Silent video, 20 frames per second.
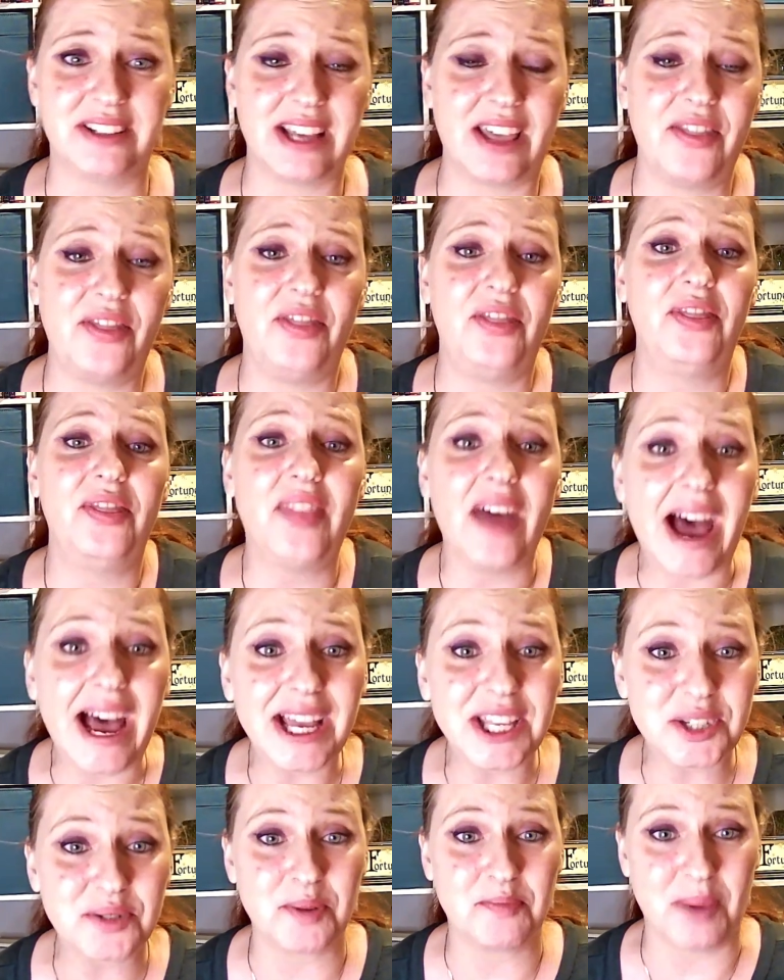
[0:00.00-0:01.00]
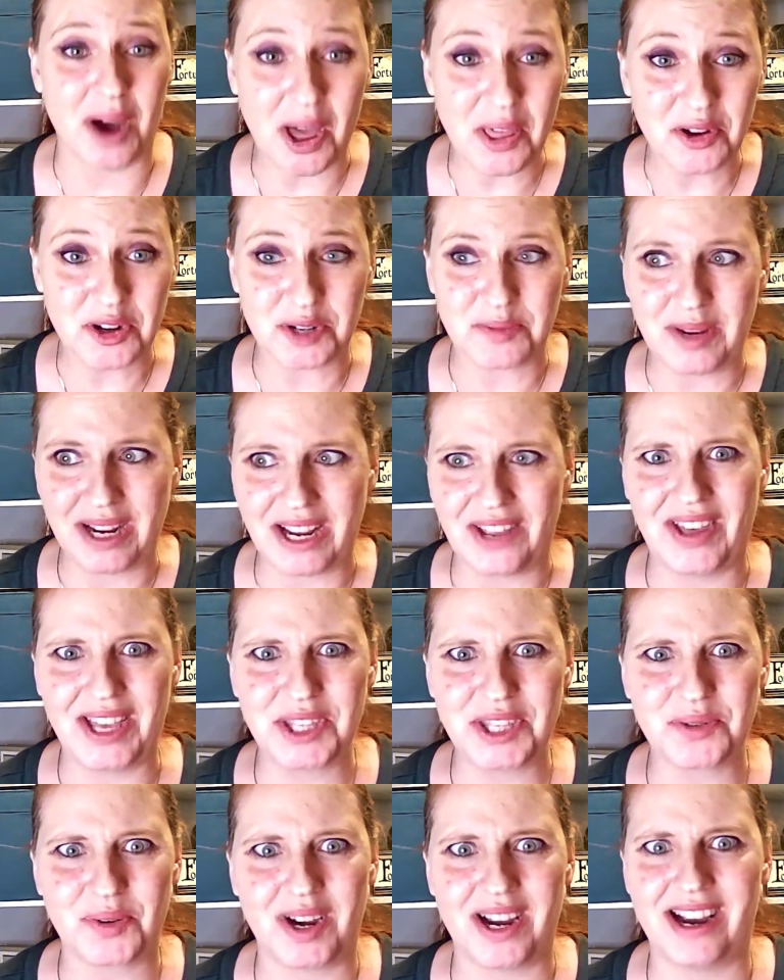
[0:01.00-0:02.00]
And that's what bothers me. And
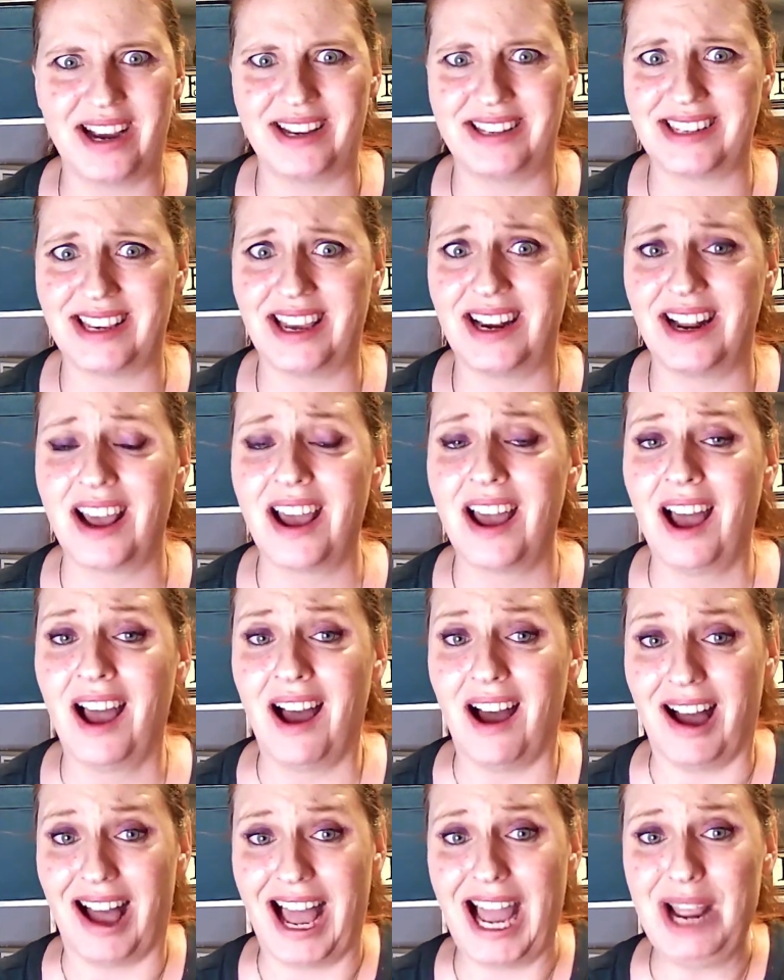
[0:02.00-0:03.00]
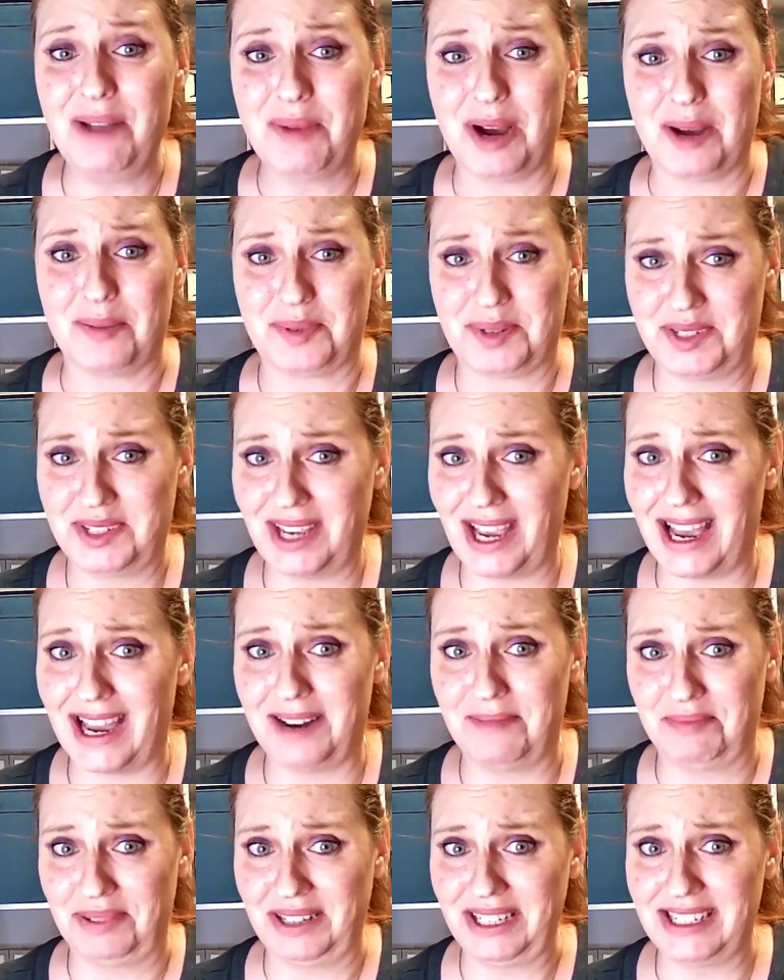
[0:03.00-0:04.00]
that's why I said, I'm
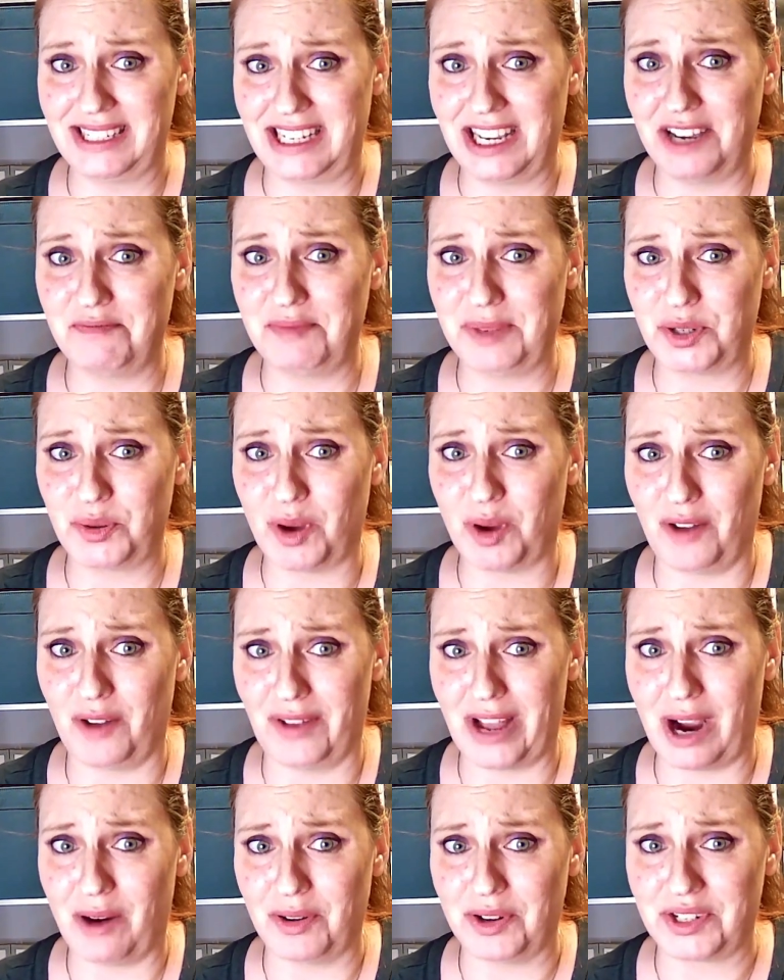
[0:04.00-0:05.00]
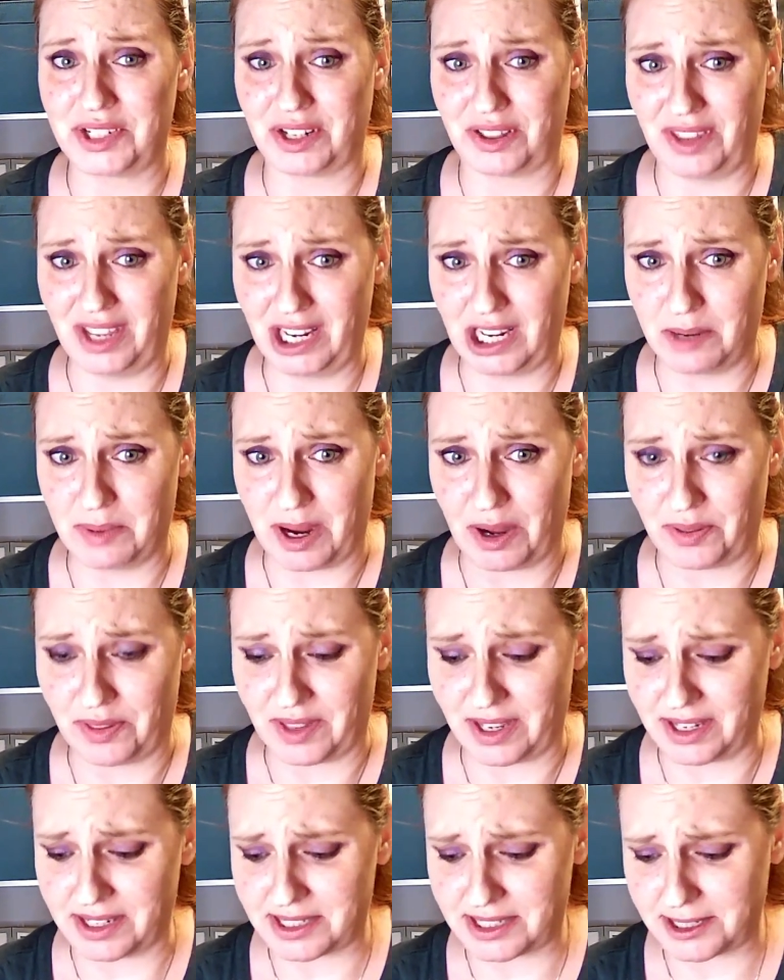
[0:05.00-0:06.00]
upset. Please give me 12 hours to think about
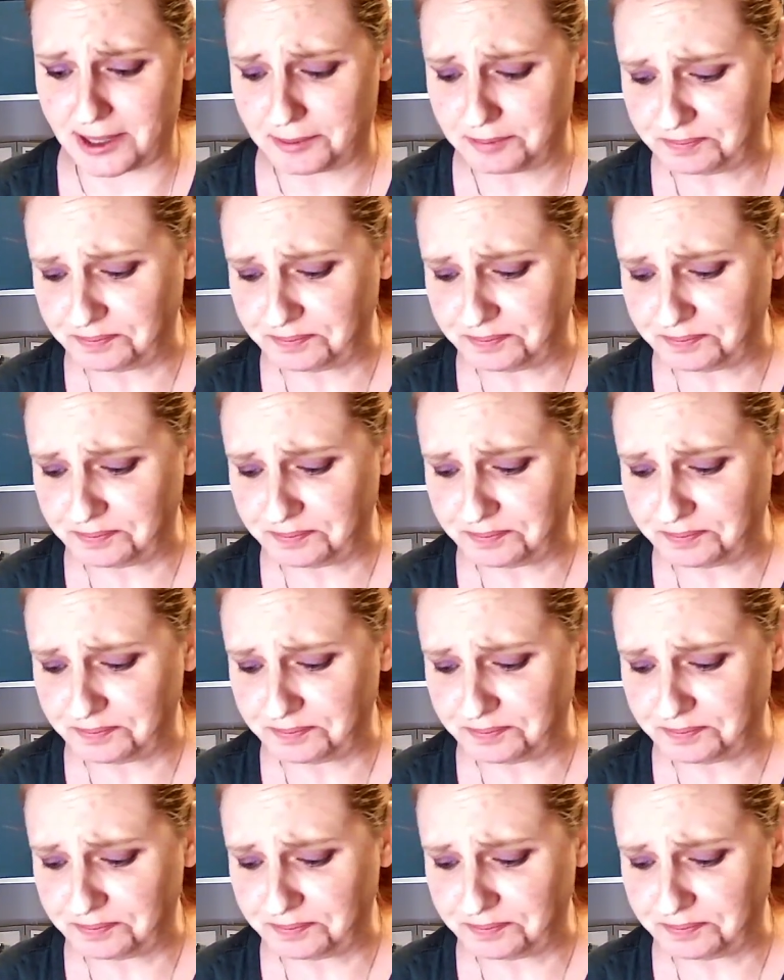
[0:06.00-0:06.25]
this.